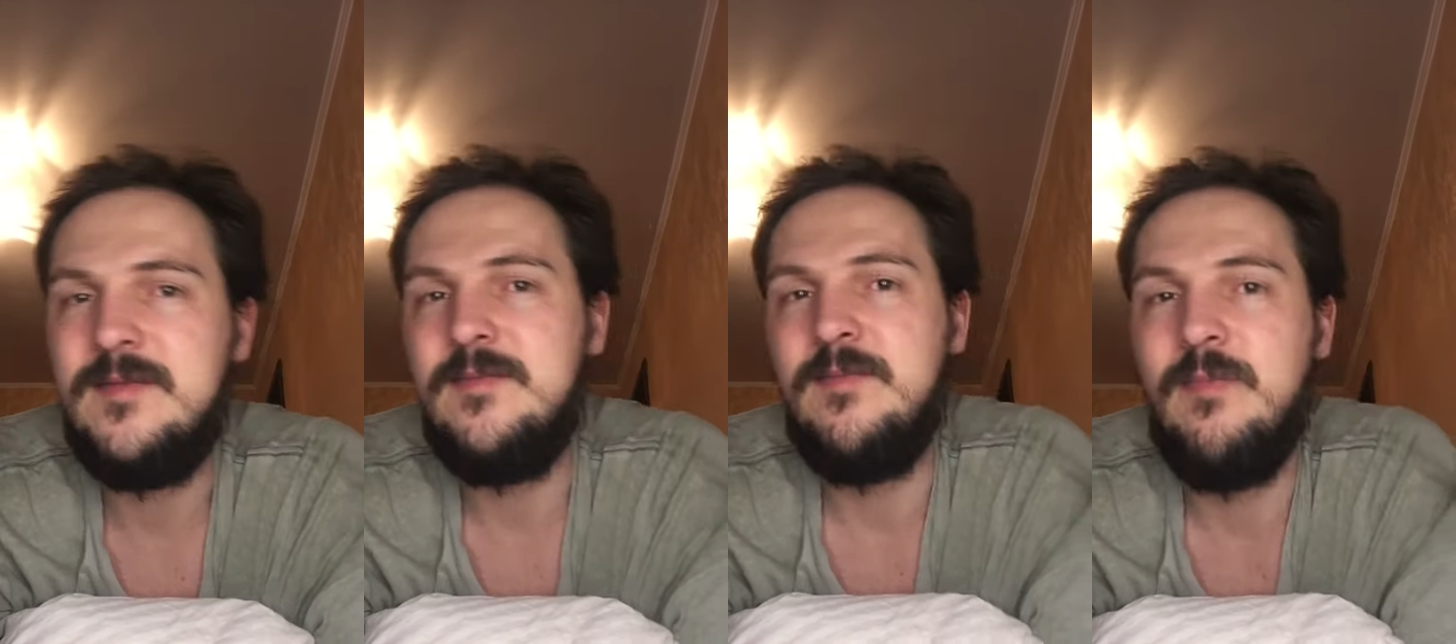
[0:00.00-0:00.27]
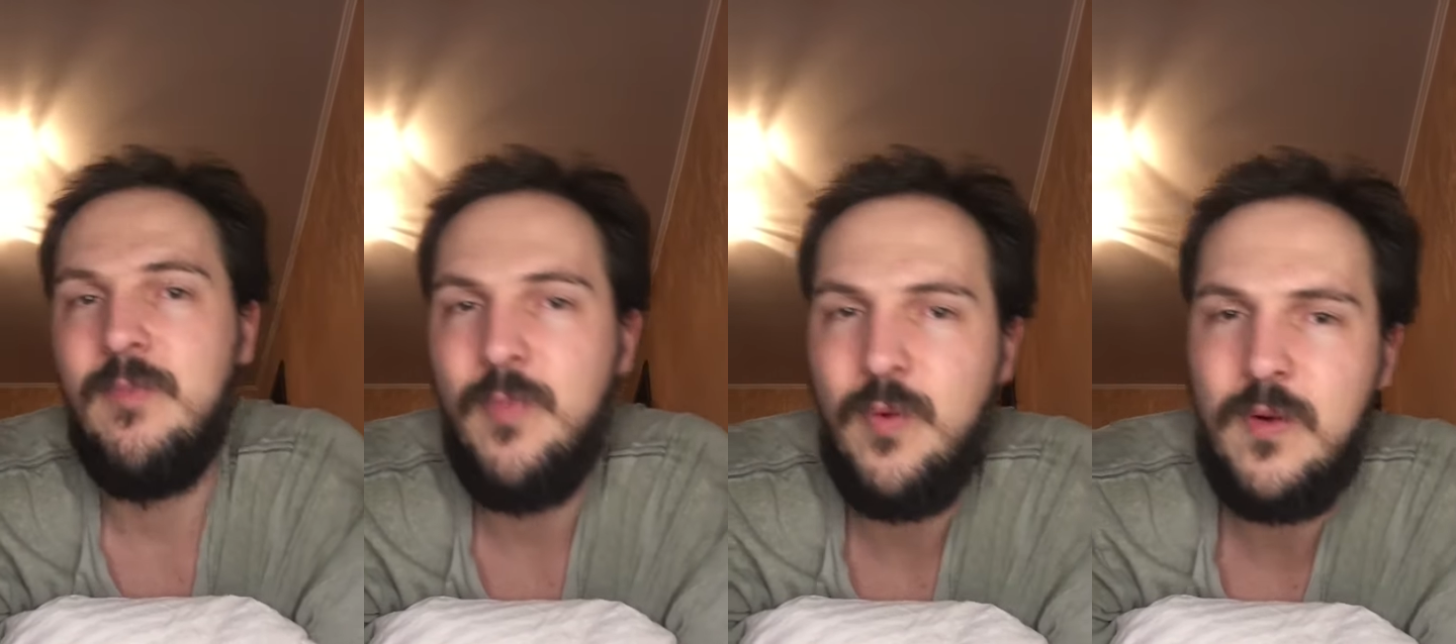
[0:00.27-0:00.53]

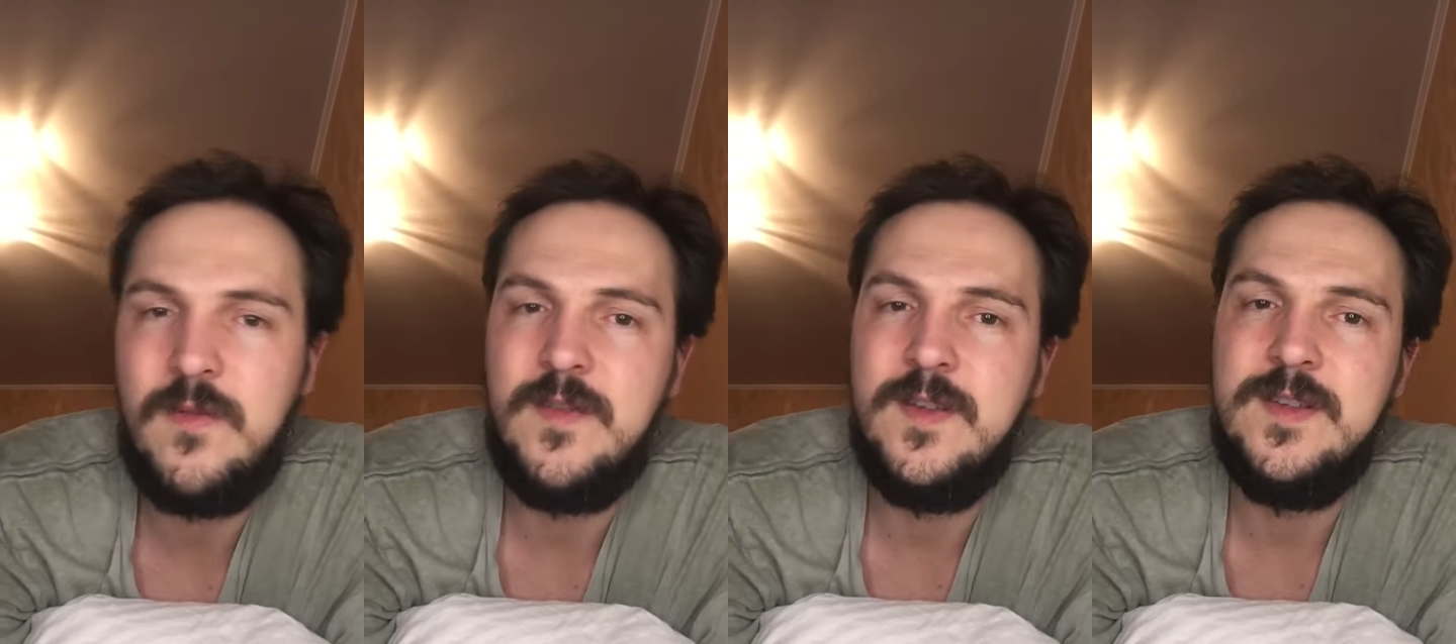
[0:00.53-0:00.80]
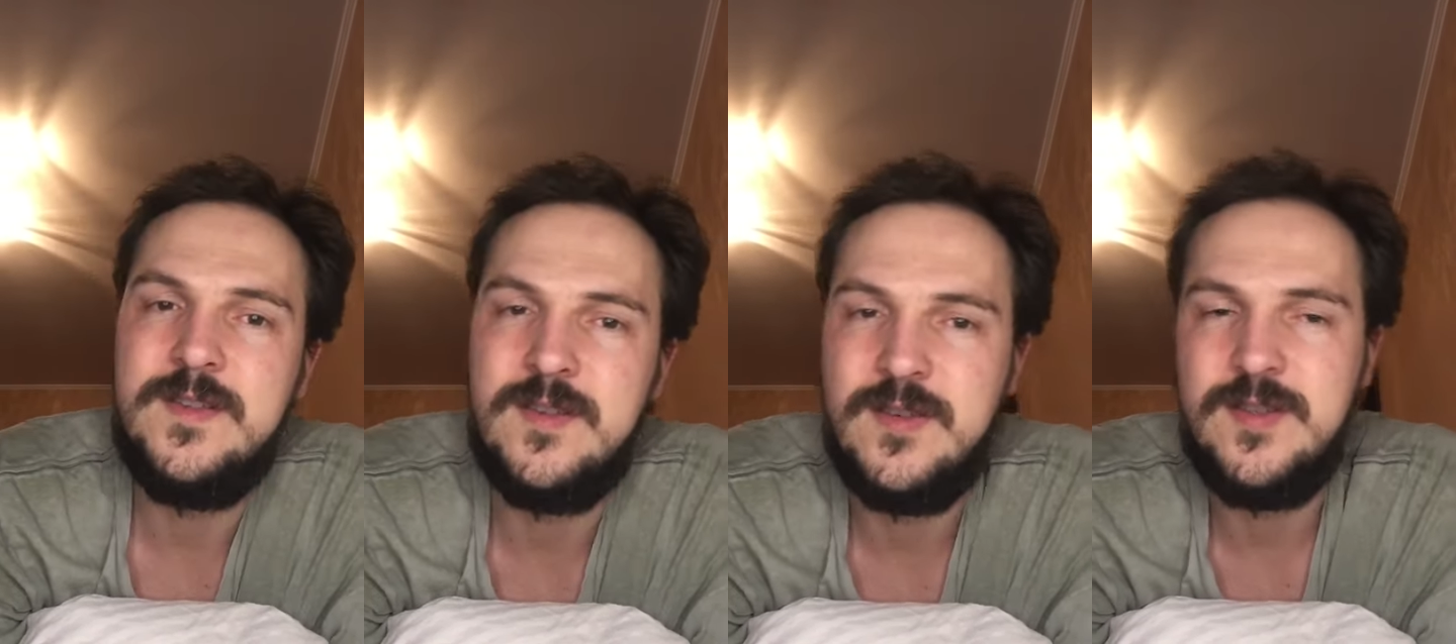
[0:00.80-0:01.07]
more
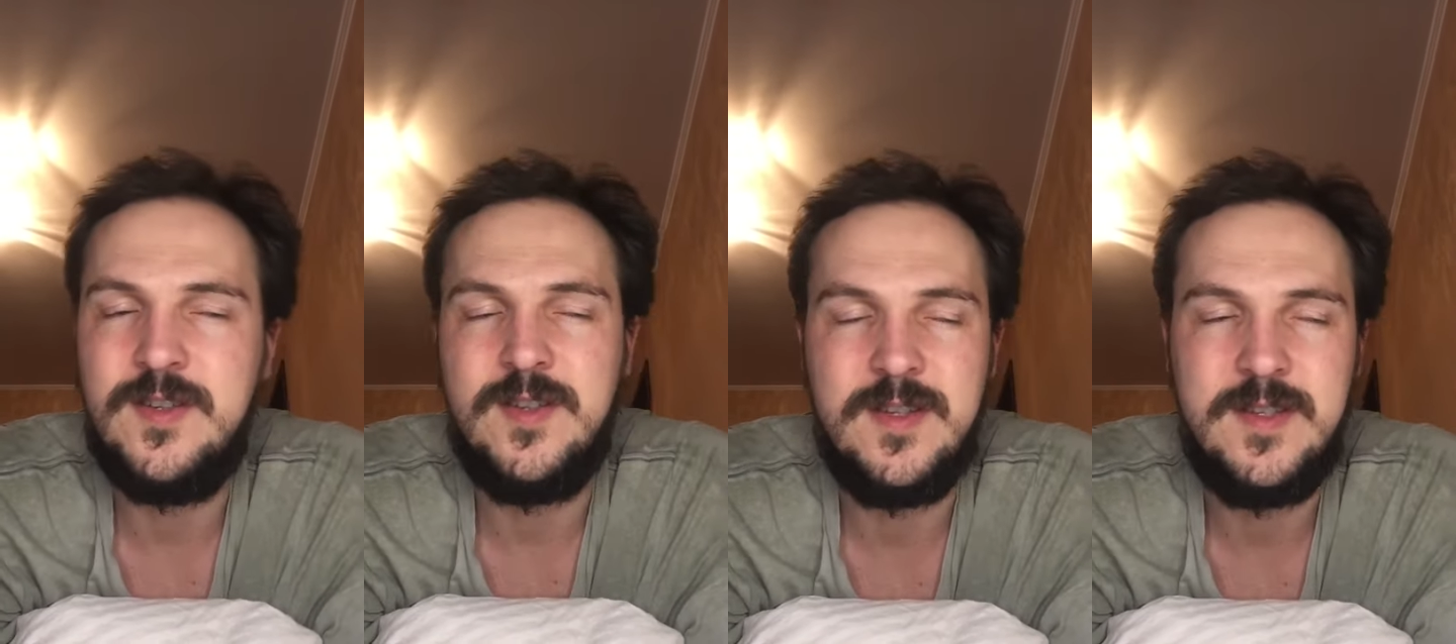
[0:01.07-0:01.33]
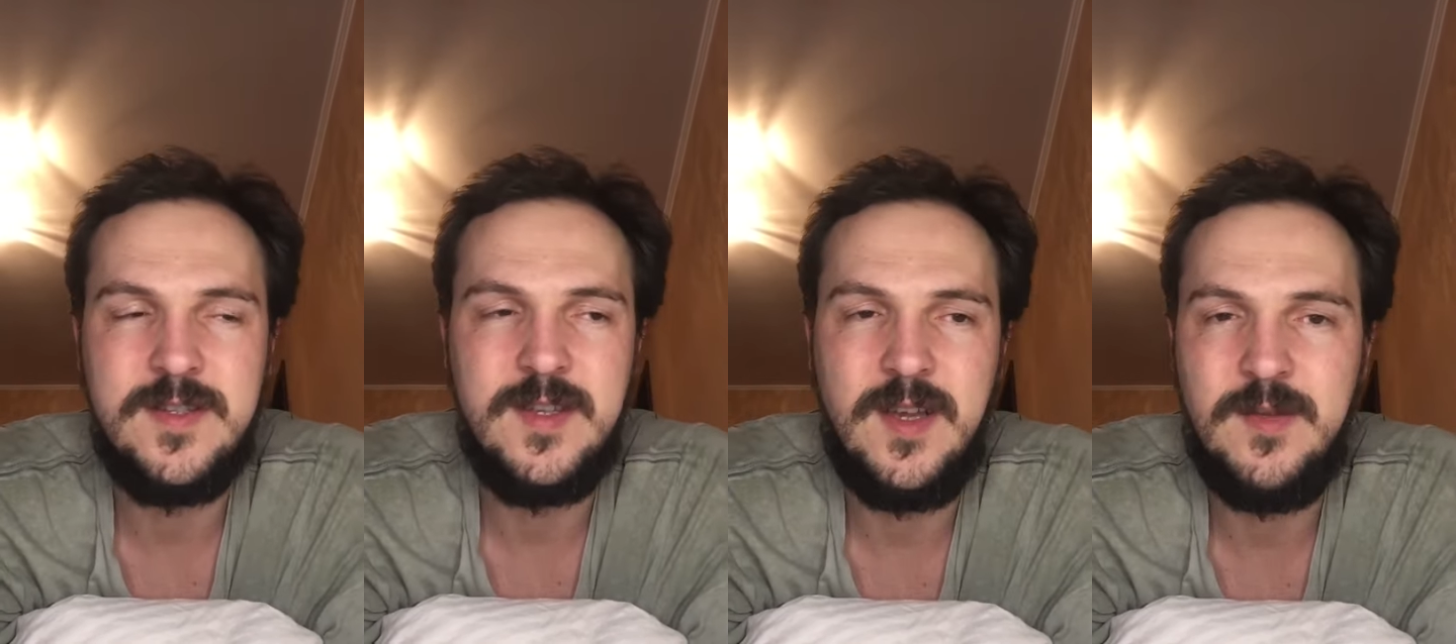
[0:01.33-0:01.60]
research on the
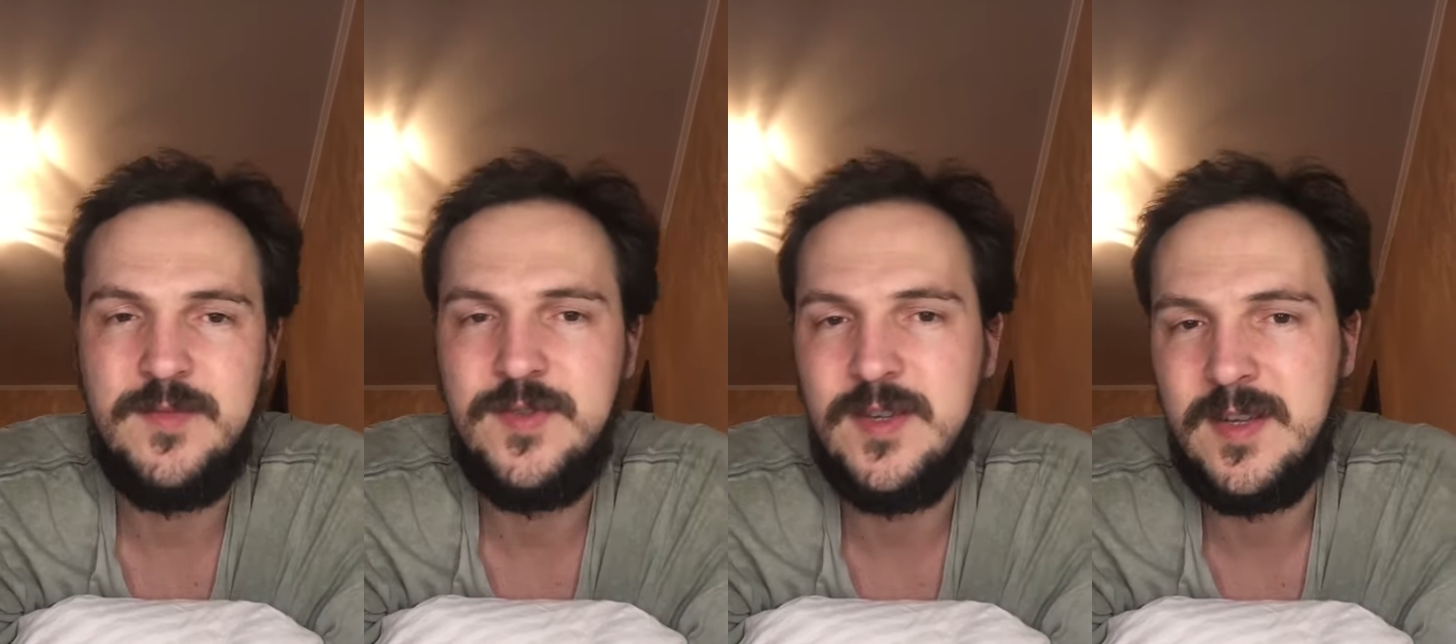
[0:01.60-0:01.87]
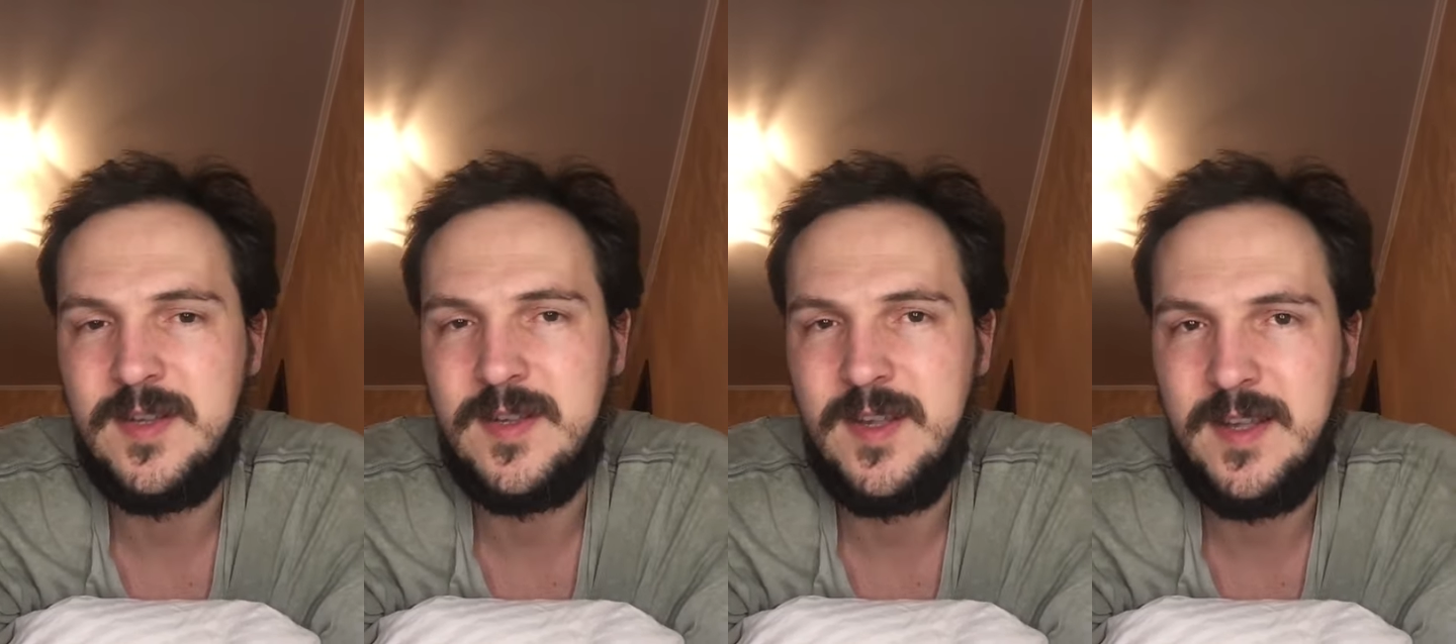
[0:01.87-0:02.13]
subject,